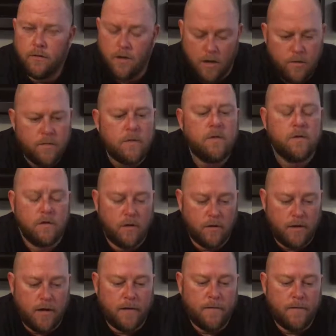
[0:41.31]
No?
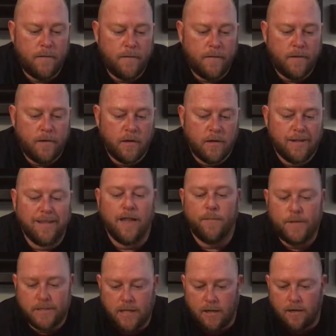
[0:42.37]
Okay.
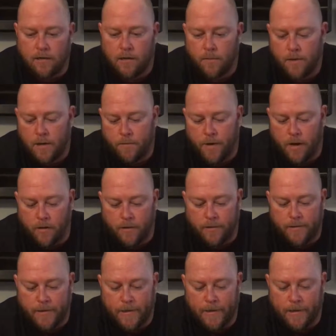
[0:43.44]
Let me tell you a little bit about
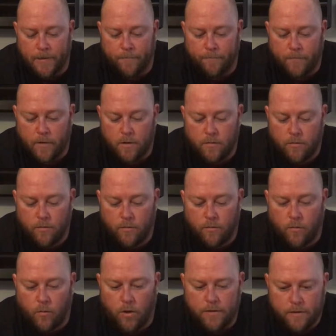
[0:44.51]
it.
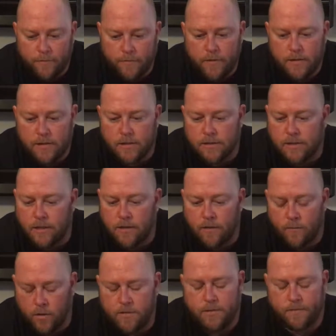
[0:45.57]
What
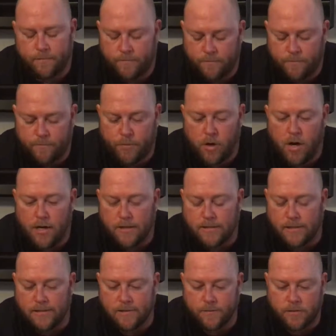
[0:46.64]
the product
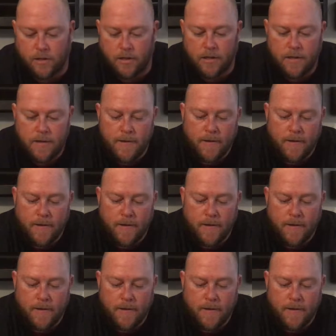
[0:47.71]
does, I'm sorry.